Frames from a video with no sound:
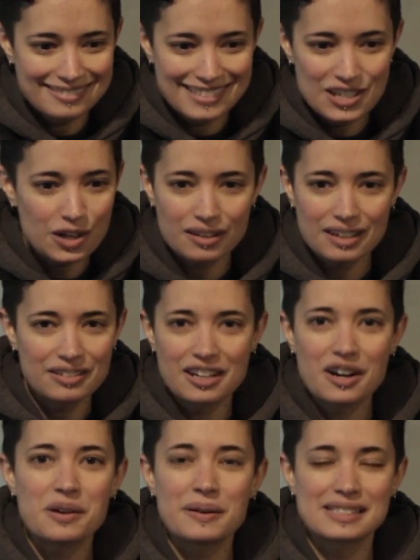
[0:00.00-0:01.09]
you don't even
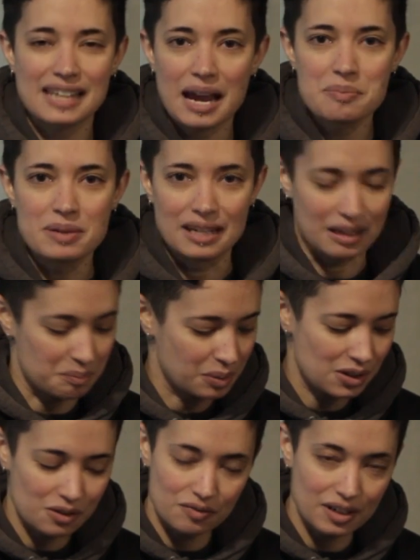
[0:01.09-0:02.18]
know what's happening, and
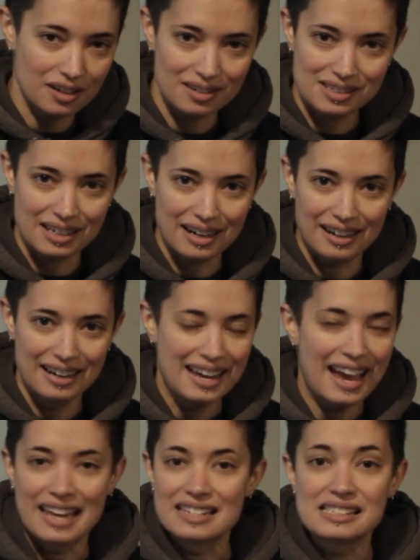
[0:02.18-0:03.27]
put your fingers there
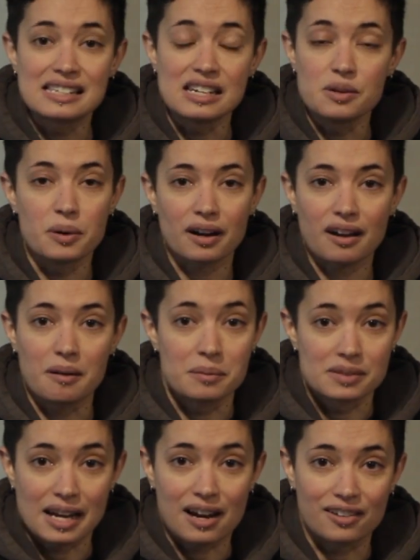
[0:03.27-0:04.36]
and see what
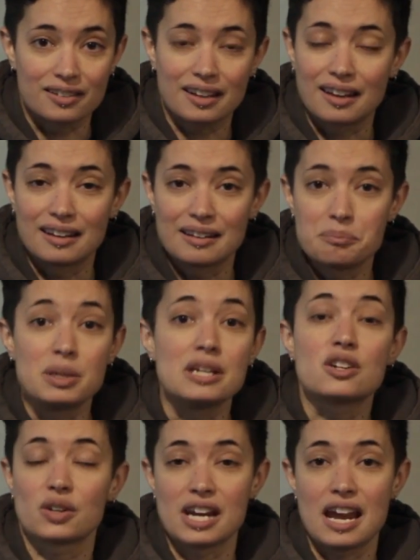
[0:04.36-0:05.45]
comes out and be
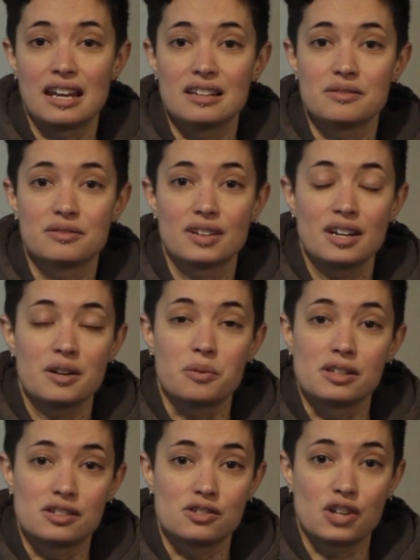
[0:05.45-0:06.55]
creative
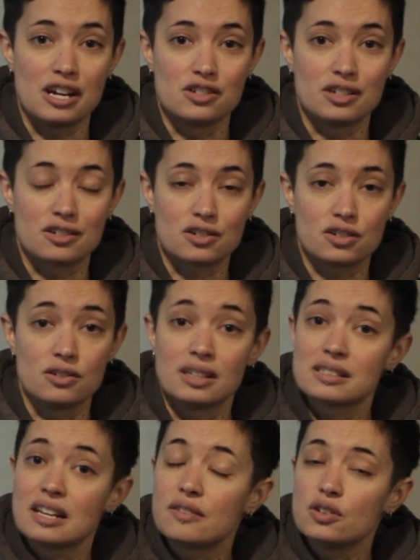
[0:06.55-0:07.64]
with changing your
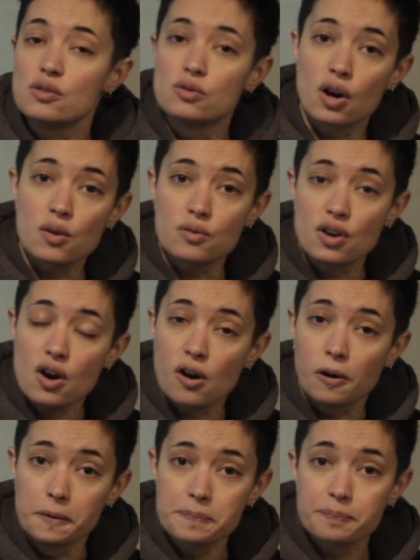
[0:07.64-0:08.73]
tunings. And if you don't
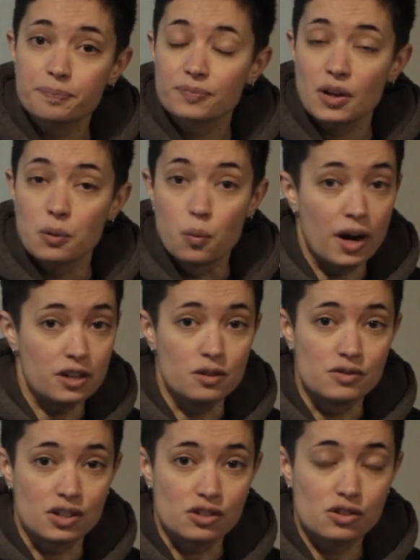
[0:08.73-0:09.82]
know what you've
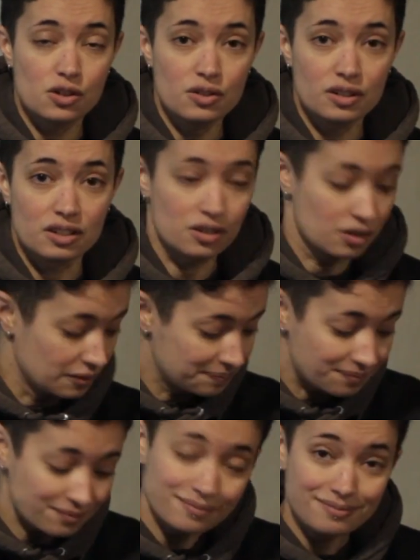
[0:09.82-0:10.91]
just tuned it to,
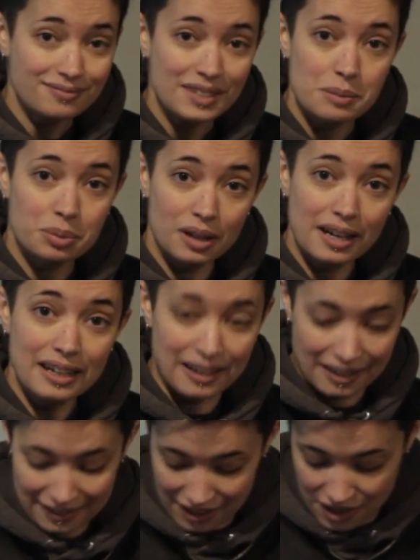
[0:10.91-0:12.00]
plug it
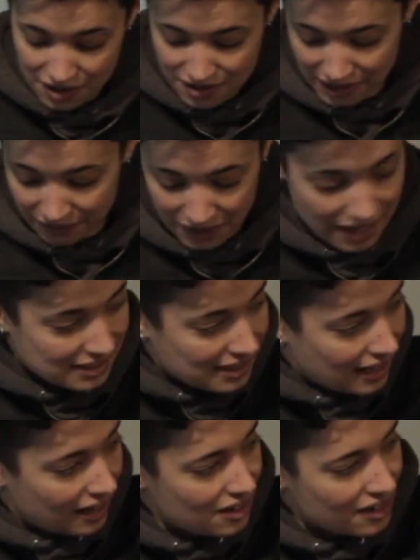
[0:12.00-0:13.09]
in, you know? If I
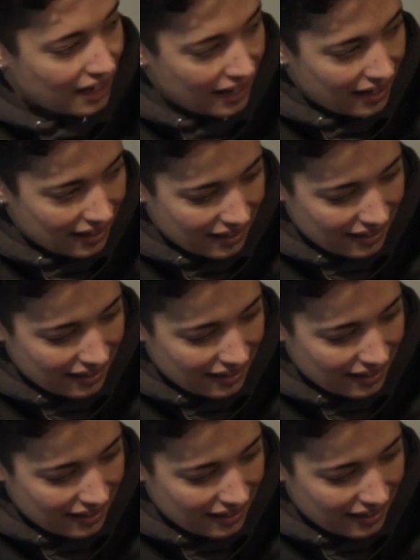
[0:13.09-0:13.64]
say, okay,